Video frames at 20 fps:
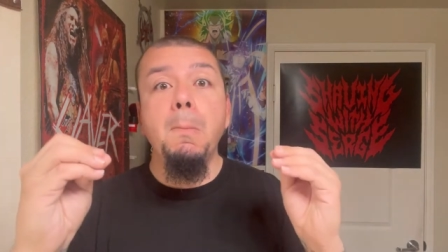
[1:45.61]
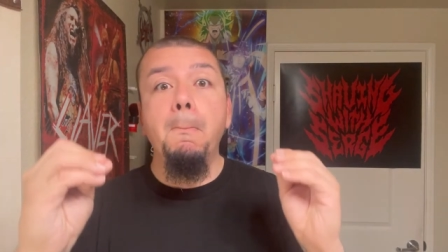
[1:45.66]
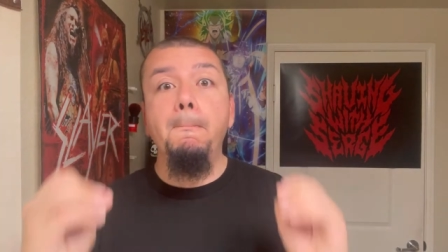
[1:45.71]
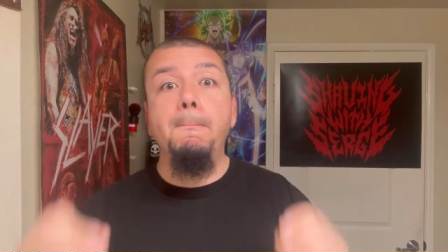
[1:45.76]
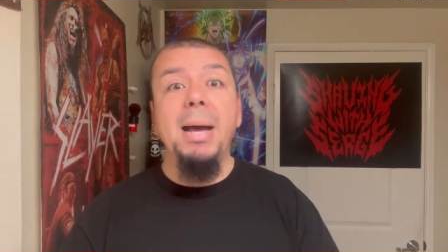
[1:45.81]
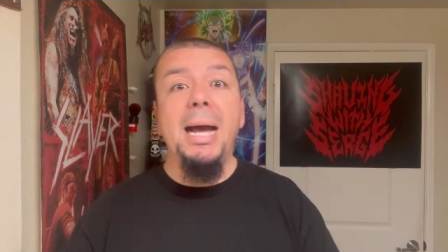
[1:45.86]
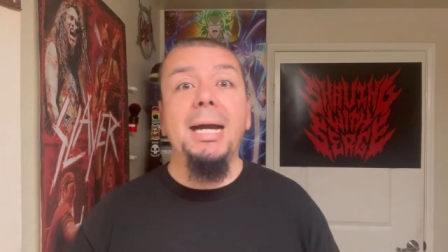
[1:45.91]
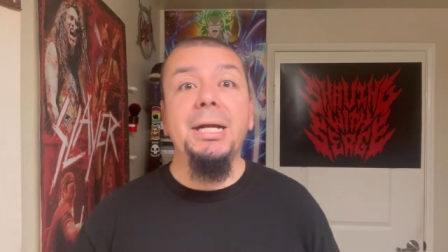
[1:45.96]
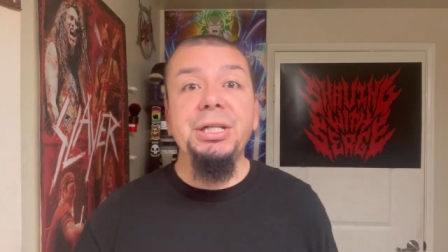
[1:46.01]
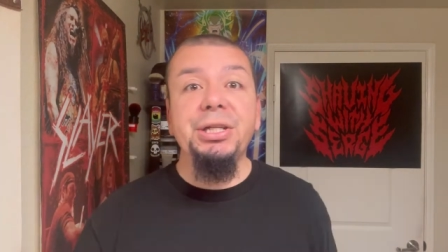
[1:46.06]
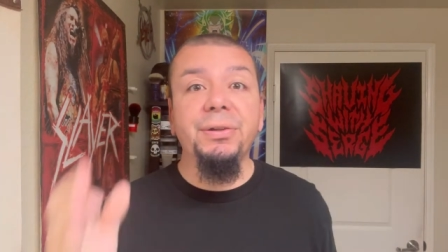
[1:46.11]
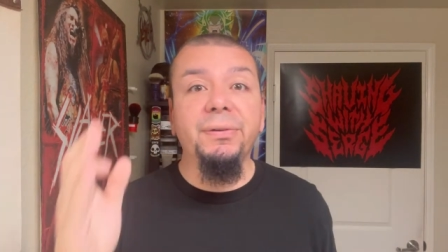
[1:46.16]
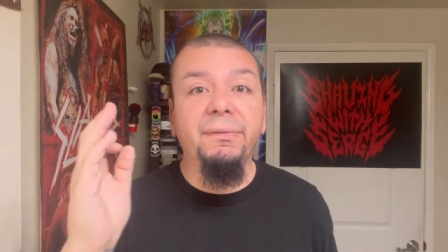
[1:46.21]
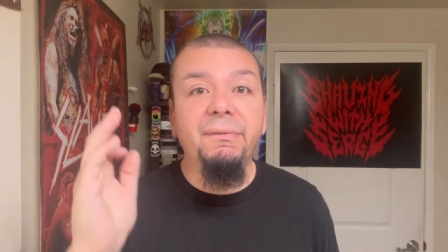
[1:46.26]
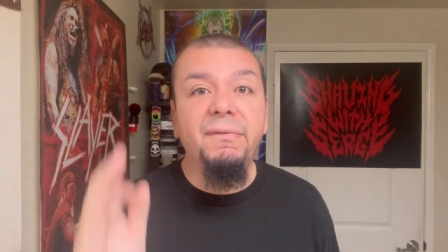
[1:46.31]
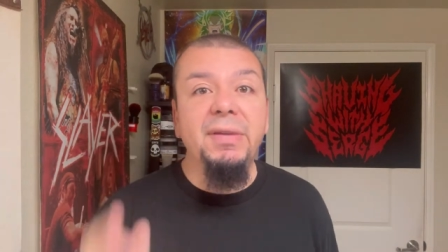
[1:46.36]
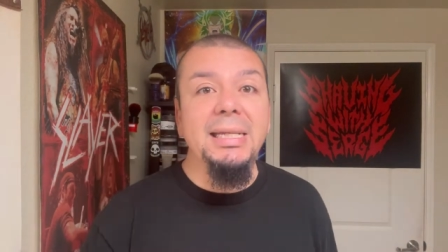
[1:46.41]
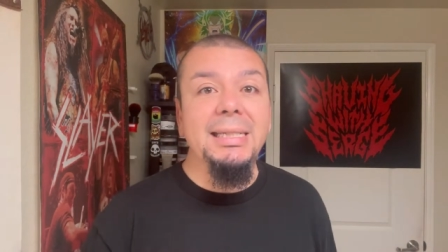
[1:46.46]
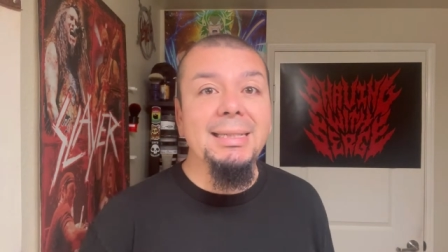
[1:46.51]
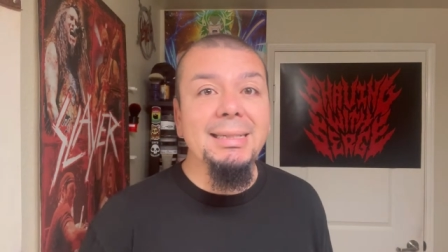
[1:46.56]
Badger
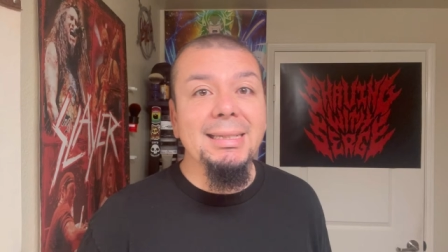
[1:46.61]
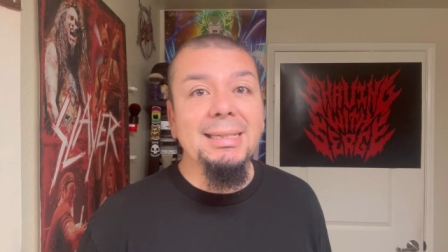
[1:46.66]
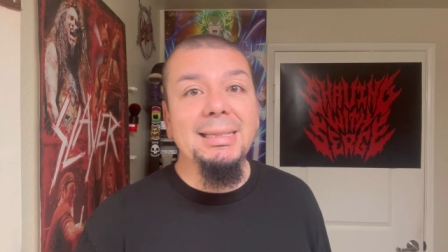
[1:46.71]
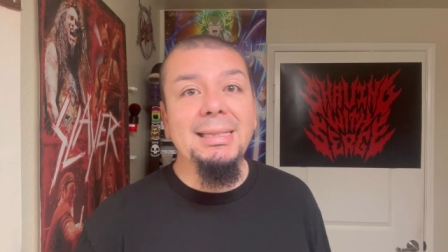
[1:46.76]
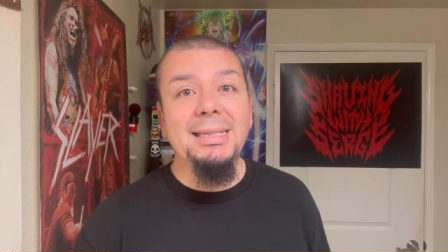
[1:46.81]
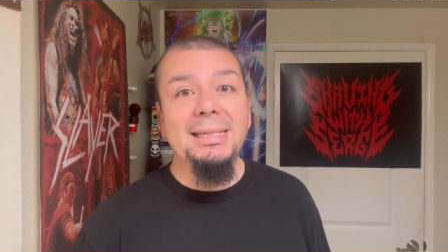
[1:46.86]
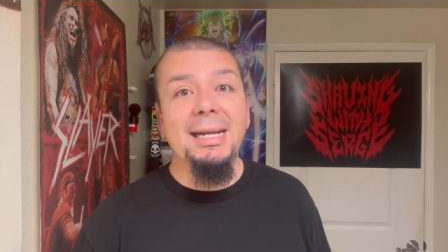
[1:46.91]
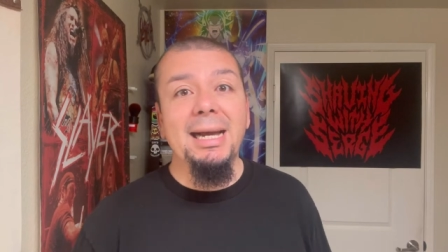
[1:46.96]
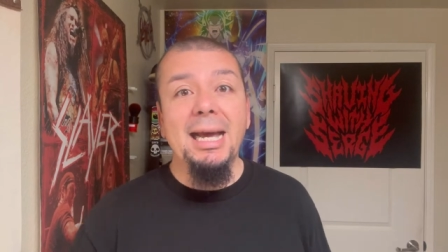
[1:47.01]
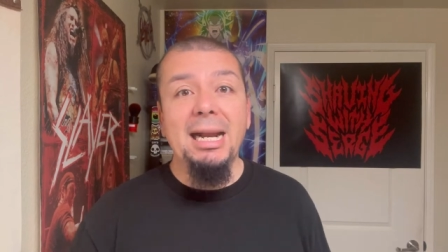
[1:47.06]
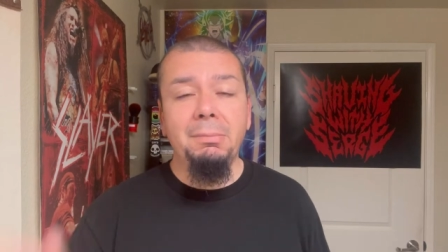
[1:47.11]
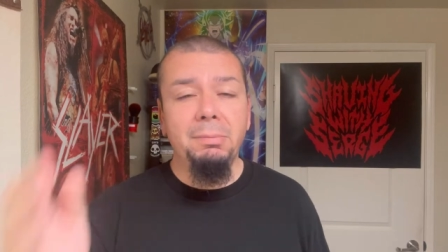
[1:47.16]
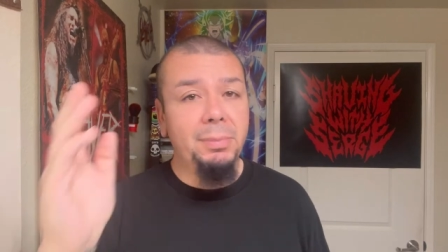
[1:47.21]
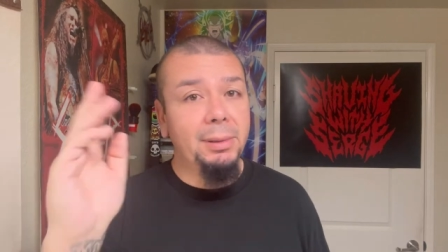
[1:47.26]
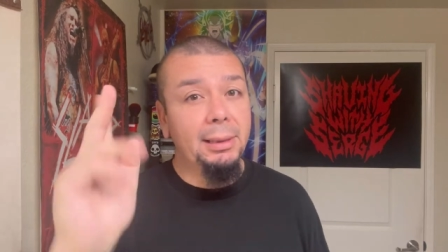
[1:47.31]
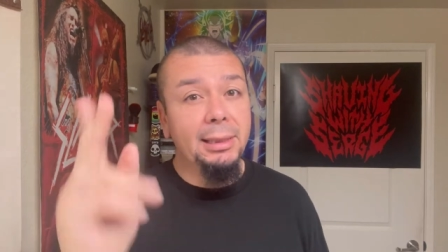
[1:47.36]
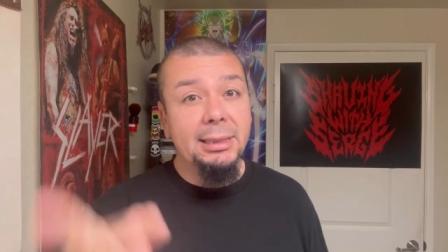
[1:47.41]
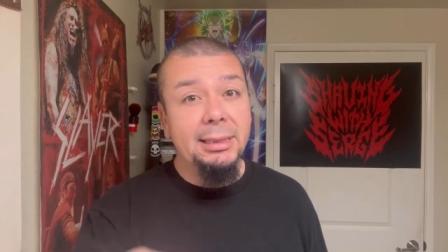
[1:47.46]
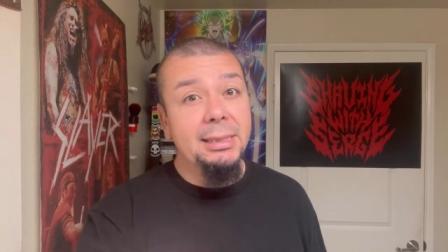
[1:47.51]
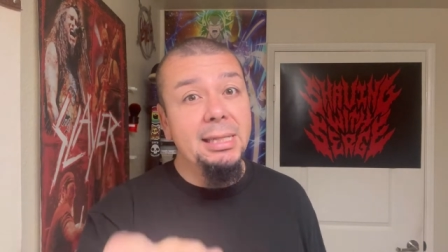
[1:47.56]
V69, I'm gonna be
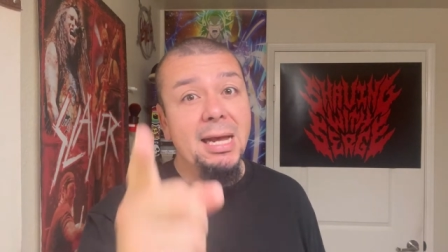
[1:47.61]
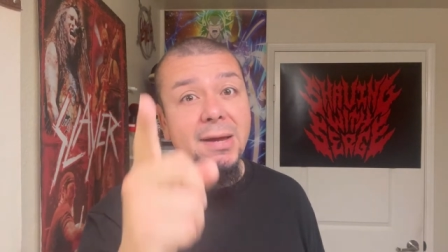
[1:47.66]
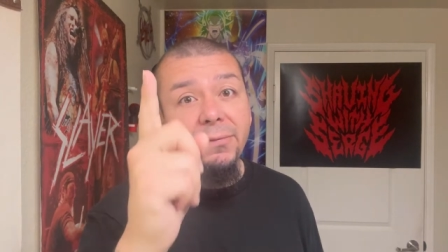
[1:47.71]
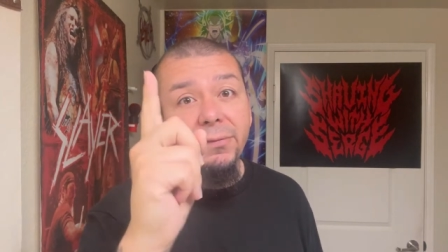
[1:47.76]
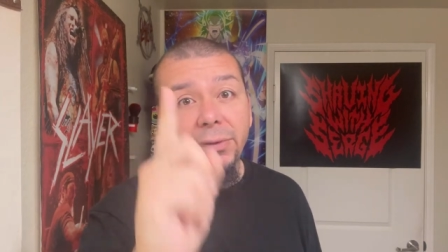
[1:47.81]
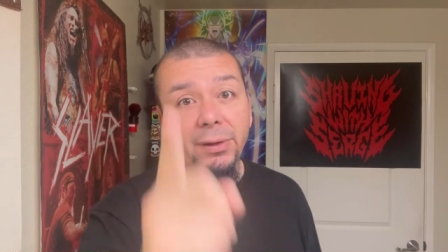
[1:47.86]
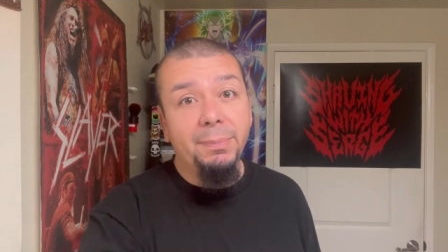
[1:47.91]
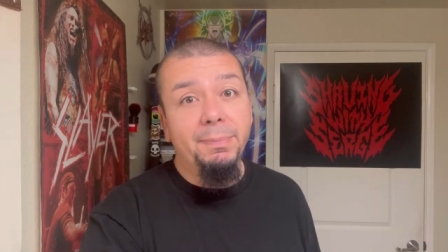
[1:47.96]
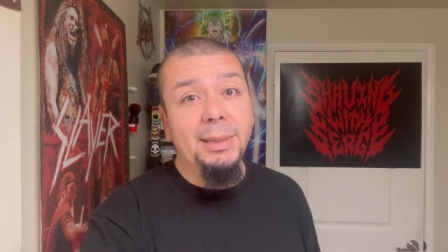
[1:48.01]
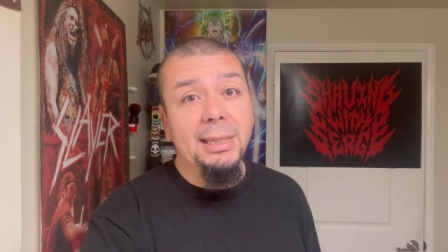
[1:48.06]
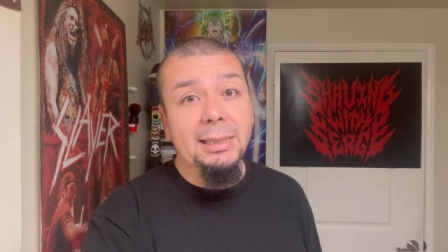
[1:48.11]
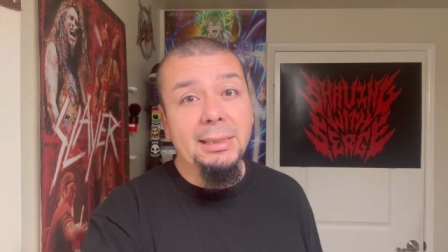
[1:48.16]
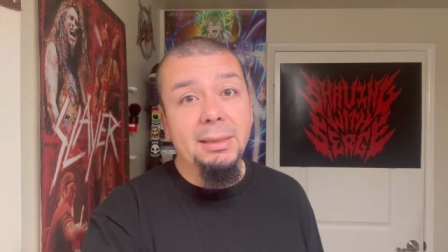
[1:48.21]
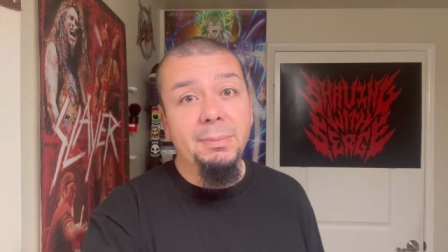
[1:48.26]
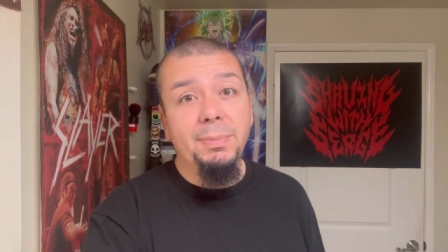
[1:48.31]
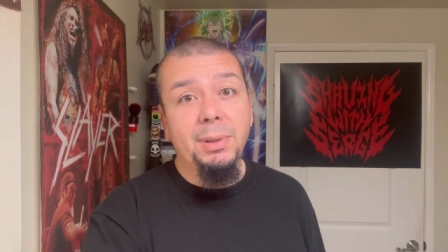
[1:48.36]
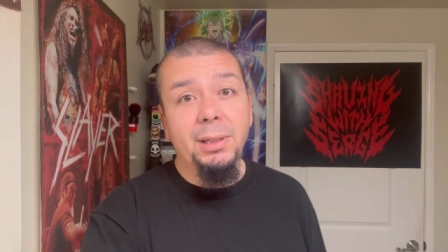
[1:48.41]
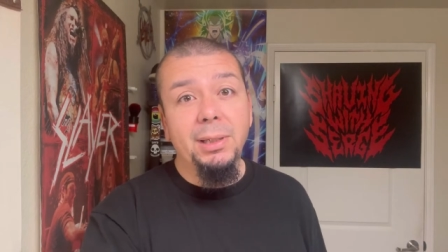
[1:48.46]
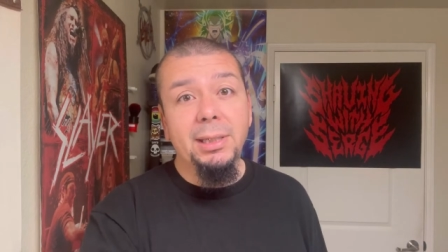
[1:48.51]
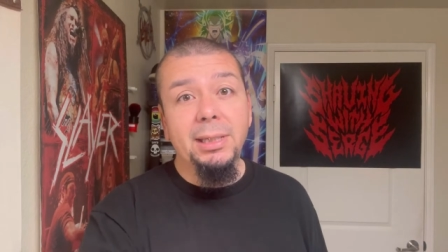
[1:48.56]
listing that for a pizza
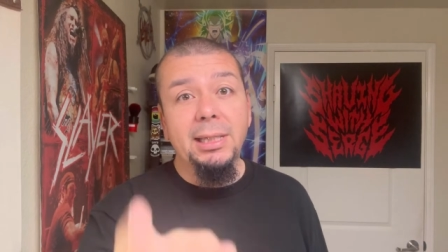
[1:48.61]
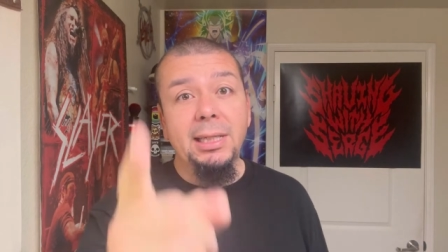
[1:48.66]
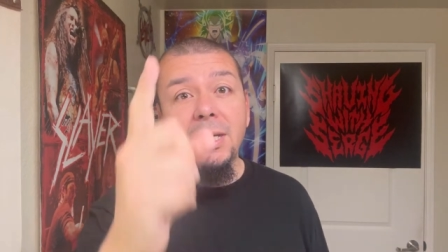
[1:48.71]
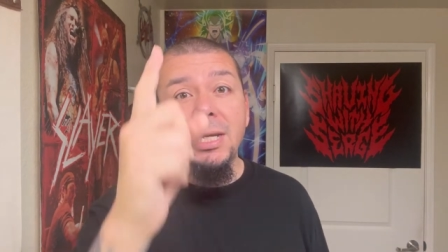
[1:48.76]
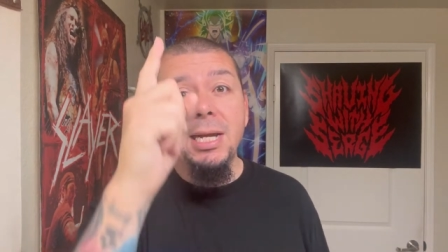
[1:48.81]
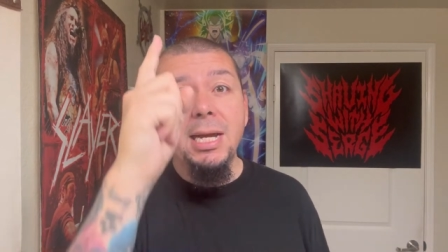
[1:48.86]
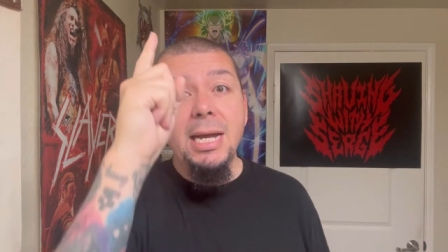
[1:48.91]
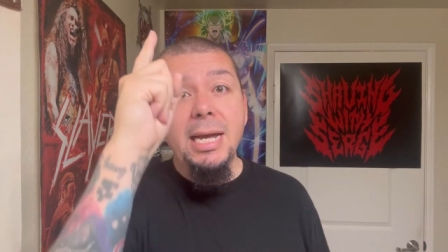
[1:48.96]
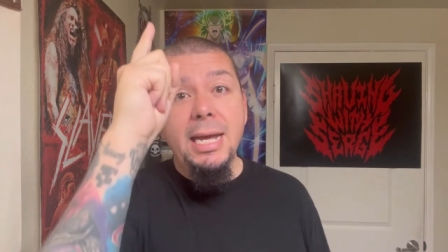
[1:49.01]
party